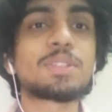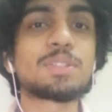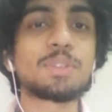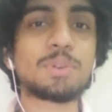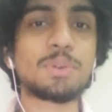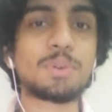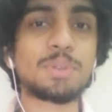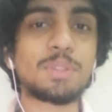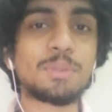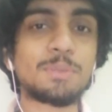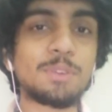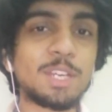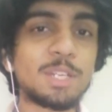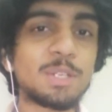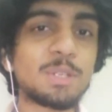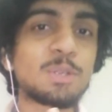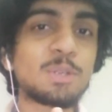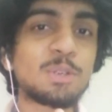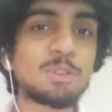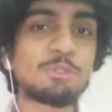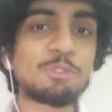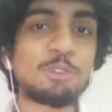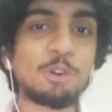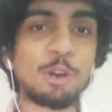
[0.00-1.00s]
so the way to
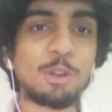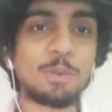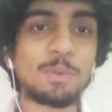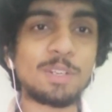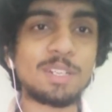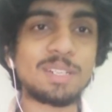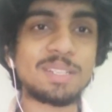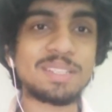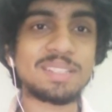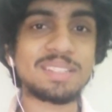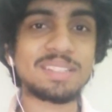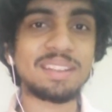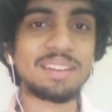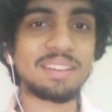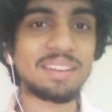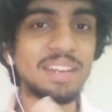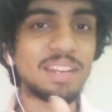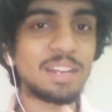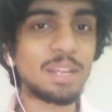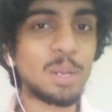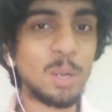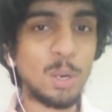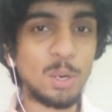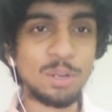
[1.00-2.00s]
go forward is
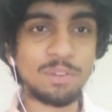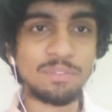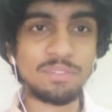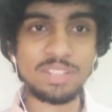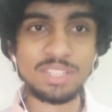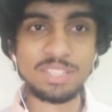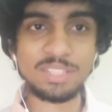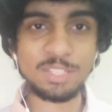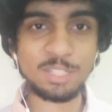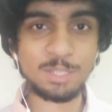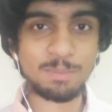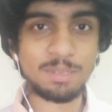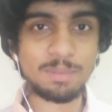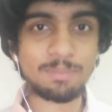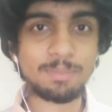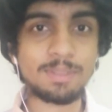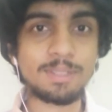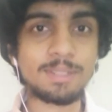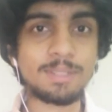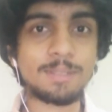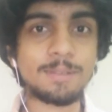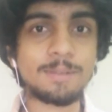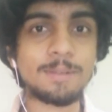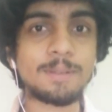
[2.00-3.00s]
read a lot of research
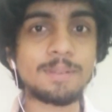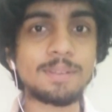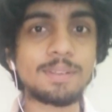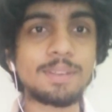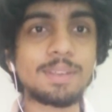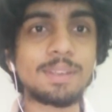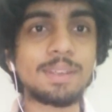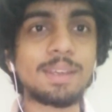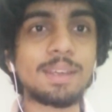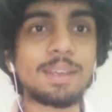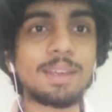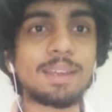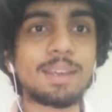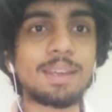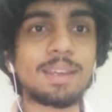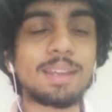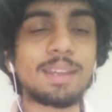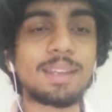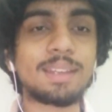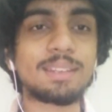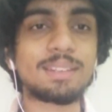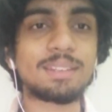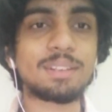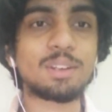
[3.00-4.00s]
papers
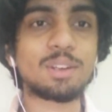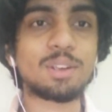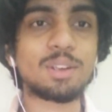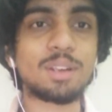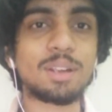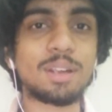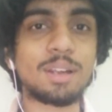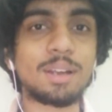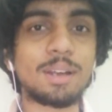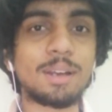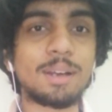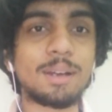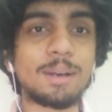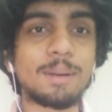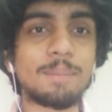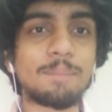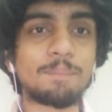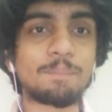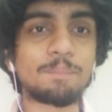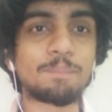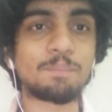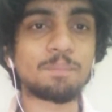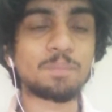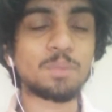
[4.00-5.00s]
and
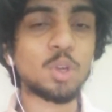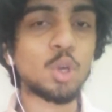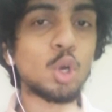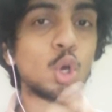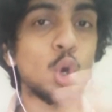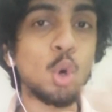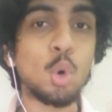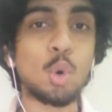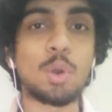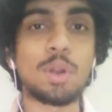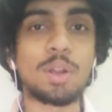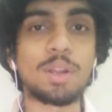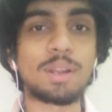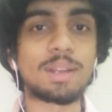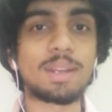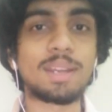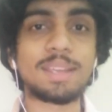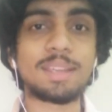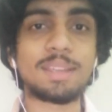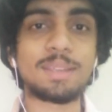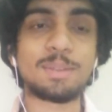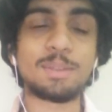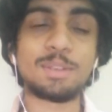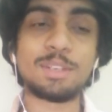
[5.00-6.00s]
um, code
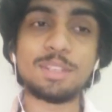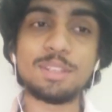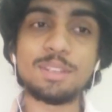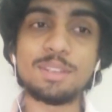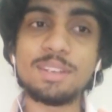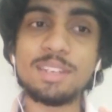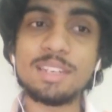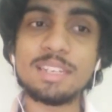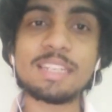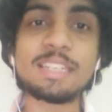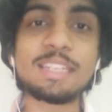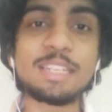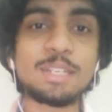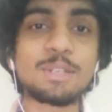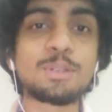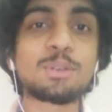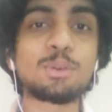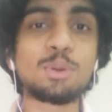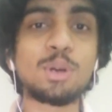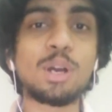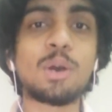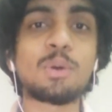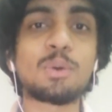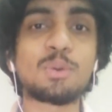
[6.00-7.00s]
like you, you really need
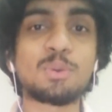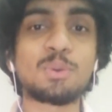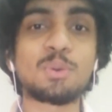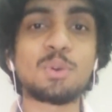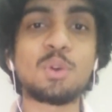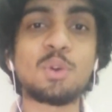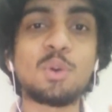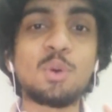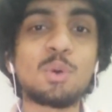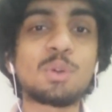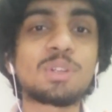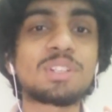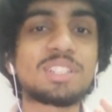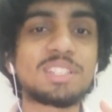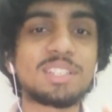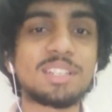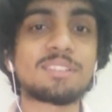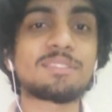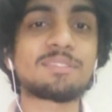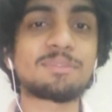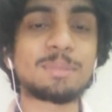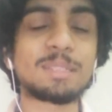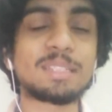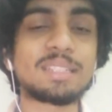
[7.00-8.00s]
to know how to code
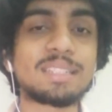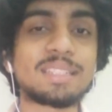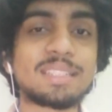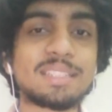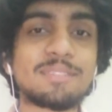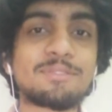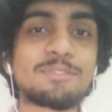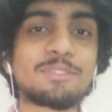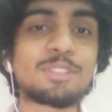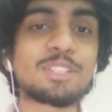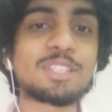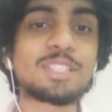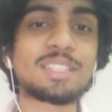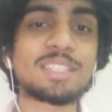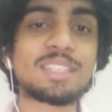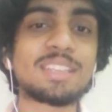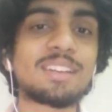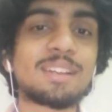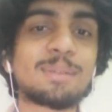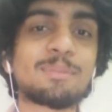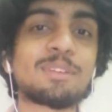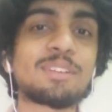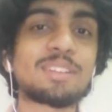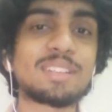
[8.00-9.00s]
stuff because if you just say
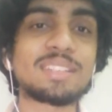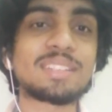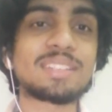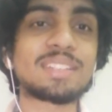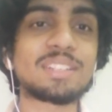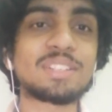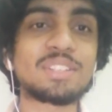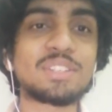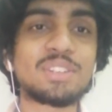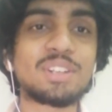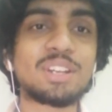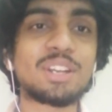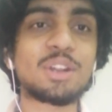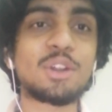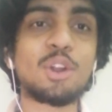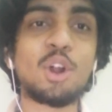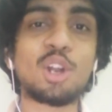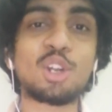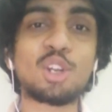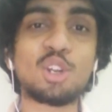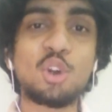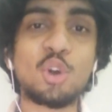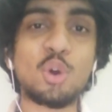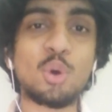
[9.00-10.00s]
that i'm a researcher and
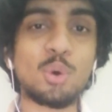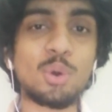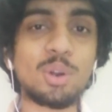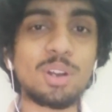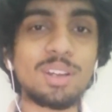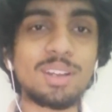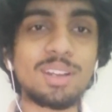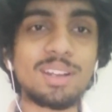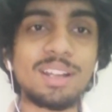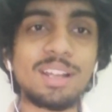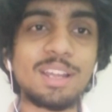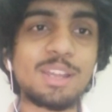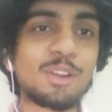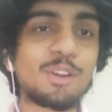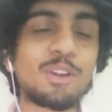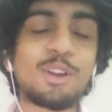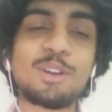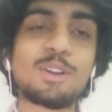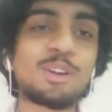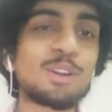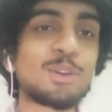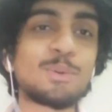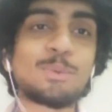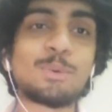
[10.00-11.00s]
not code you're
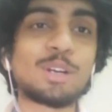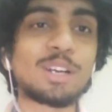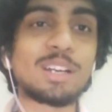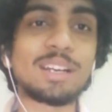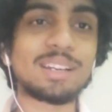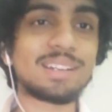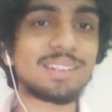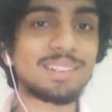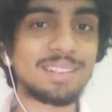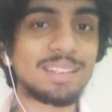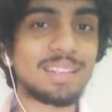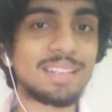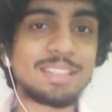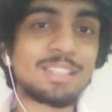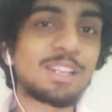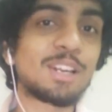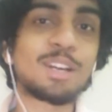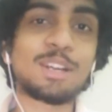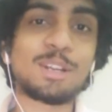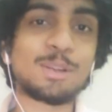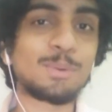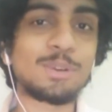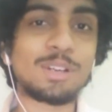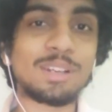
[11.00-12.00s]
not going to work it's
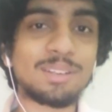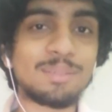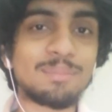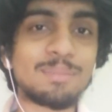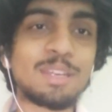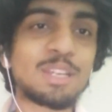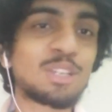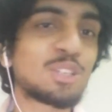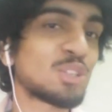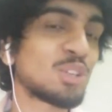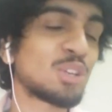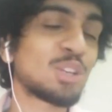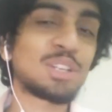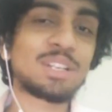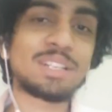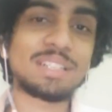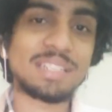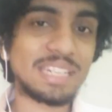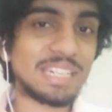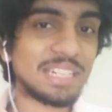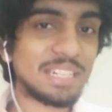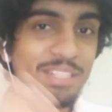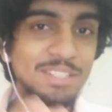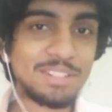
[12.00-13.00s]
not going to work make sure
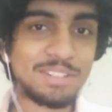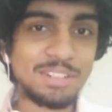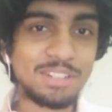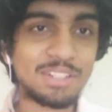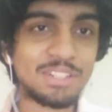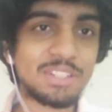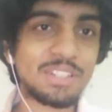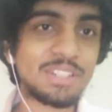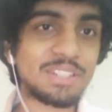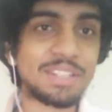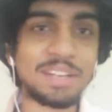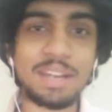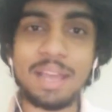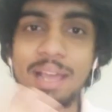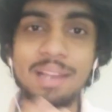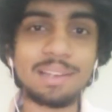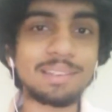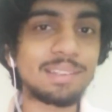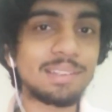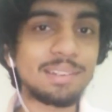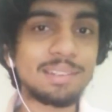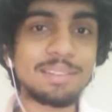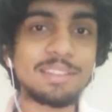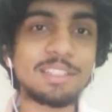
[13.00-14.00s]
your data structures and
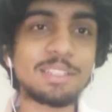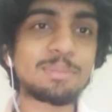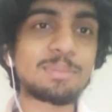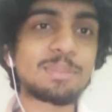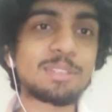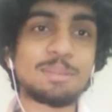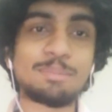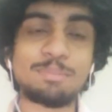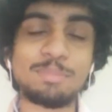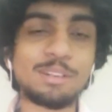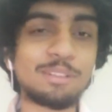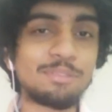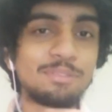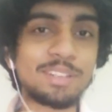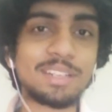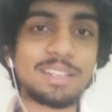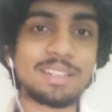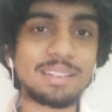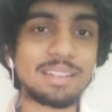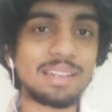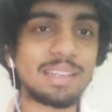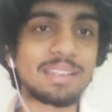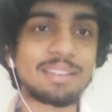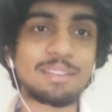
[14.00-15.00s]
algorithms are
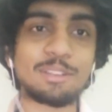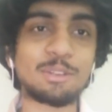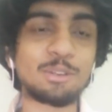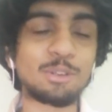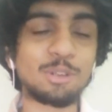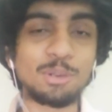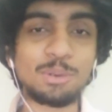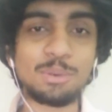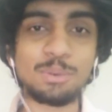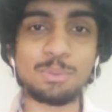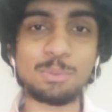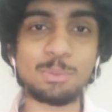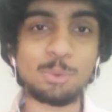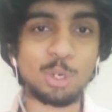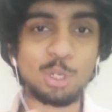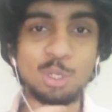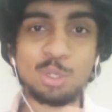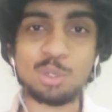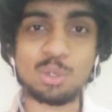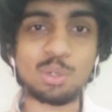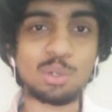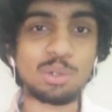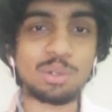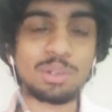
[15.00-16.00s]
perfect like you know
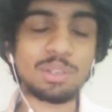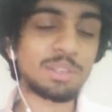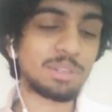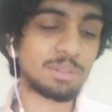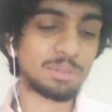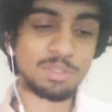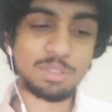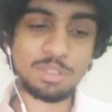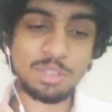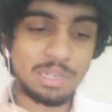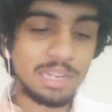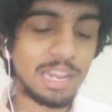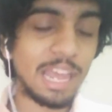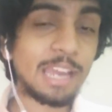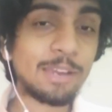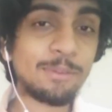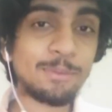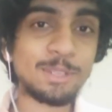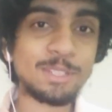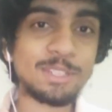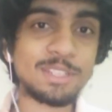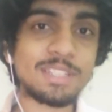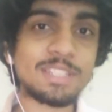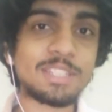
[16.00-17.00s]
what to code your, your
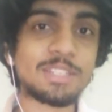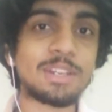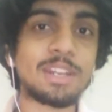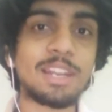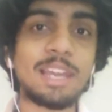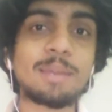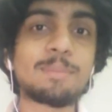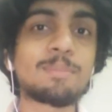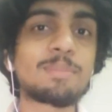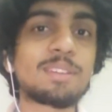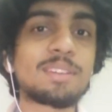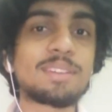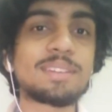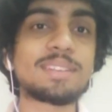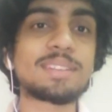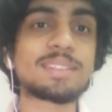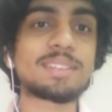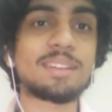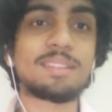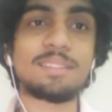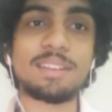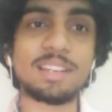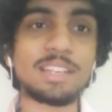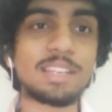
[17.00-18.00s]
languages your
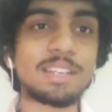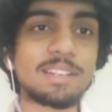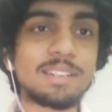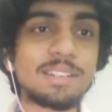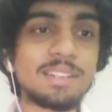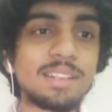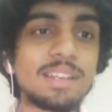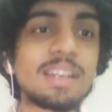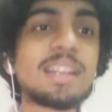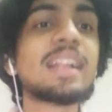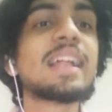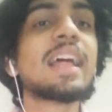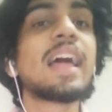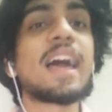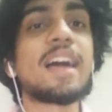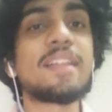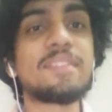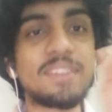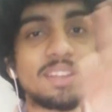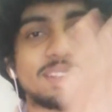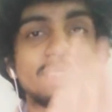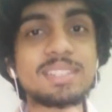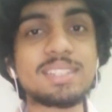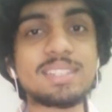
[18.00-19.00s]
libraries are really good
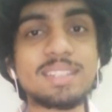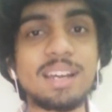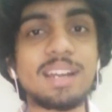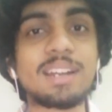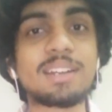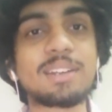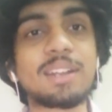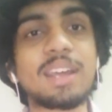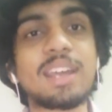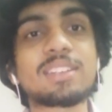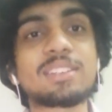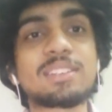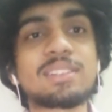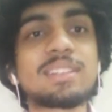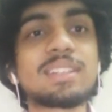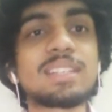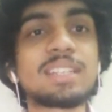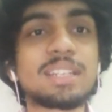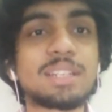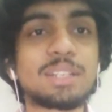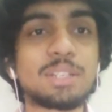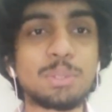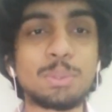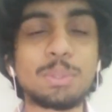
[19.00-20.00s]
and then start
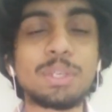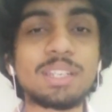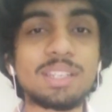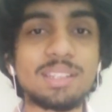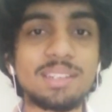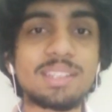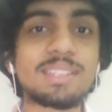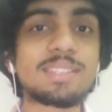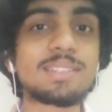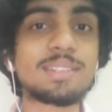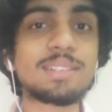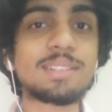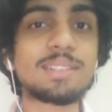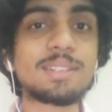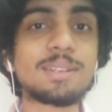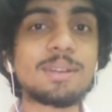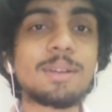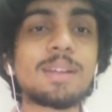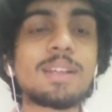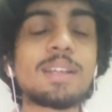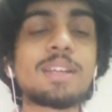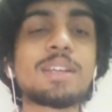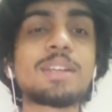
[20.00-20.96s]
actually doing research